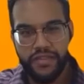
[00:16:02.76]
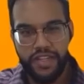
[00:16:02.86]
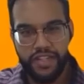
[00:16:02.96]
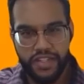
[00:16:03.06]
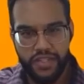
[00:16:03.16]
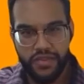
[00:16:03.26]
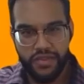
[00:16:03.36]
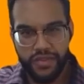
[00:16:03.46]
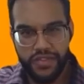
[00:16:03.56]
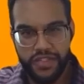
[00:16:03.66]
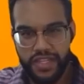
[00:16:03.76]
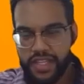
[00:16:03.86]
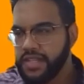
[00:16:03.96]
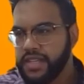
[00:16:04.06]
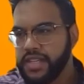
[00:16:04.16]
finishing
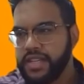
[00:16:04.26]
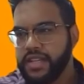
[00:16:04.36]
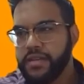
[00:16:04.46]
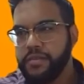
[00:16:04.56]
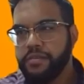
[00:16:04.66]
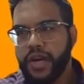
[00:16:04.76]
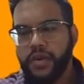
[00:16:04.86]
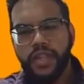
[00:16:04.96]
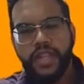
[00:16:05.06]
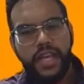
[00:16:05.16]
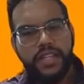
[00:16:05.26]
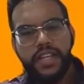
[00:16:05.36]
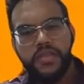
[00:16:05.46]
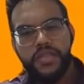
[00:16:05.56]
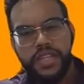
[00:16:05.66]
university. But what that did
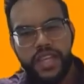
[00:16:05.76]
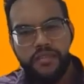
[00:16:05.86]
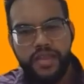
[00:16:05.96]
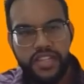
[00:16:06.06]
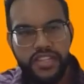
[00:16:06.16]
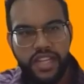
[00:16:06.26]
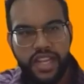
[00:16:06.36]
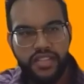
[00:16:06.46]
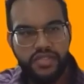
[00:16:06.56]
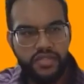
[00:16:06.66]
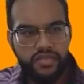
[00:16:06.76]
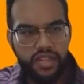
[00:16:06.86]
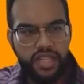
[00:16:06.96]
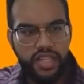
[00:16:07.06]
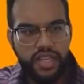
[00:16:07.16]
was it gave me a chance to
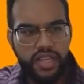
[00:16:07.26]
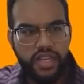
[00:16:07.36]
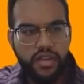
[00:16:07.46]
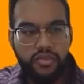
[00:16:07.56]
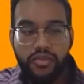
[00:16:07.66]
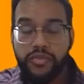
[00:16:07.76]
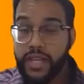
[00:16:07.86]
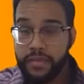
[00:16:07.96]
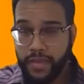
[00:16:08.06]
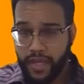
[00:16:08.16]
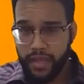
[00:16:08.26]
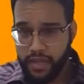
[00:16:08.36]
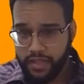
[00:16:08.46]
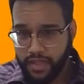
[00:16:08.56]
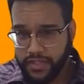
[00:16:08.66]
really reflect back on
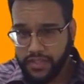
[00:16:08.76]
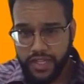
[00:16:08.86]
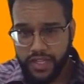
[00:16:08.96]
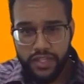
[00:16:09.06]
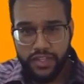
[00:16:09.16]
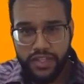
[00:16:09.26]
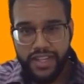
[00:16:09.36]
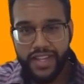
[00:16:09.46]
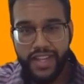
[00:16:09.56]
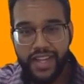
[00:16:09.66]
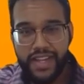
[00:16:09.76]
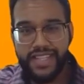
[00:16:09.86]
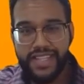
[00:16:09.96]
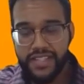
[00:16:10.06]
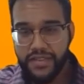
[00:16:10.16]
the things that I learned at and
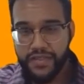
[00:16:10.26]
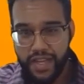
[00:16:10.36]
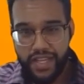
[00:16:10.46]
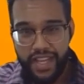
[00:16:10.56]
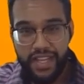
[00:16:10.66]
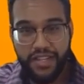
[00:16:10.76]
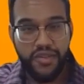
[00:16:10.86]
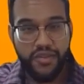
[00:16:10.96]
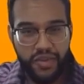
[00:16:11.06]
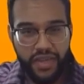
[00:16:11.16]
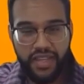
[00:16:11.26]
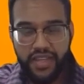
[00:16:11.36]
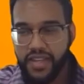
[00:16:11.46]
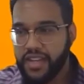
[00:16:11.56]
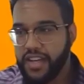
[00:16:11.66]
identified a new way
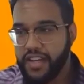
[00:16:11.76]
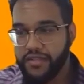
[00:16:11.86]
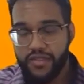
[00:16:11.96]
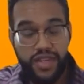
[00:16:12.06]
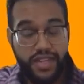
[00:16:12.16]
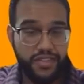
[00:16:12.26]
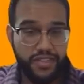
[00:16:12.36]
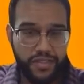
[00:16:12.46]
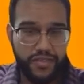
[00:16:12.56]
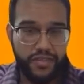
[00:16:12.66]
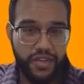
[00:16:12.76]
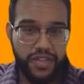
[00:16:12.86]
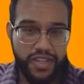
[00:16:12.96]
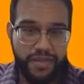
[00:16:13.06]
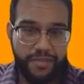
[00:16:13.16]
of trying to look for a
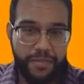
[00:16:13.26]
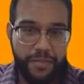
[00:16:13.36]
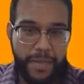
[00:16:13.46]
job.